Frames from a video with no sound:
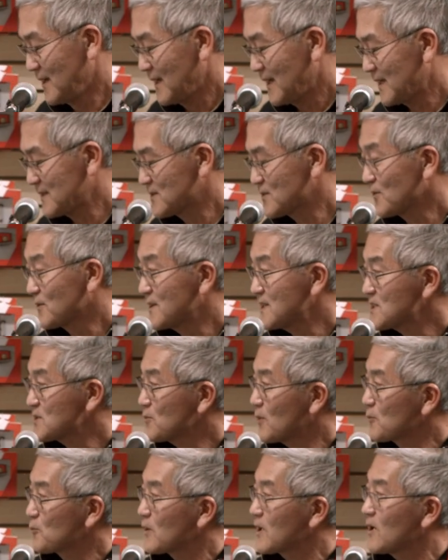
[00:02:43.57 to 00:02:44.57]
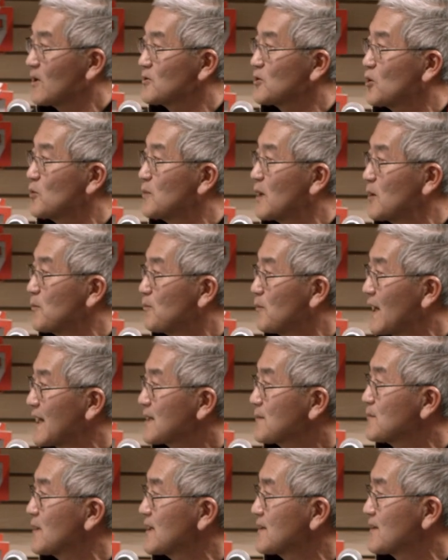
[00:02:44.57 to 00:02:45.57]
And so, this one we all know about
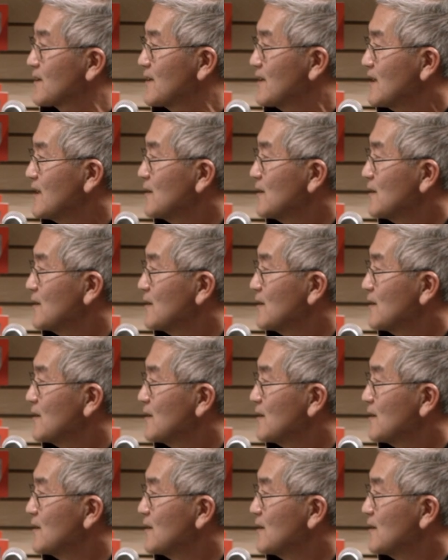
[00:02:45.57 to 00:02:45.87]
Bike Month,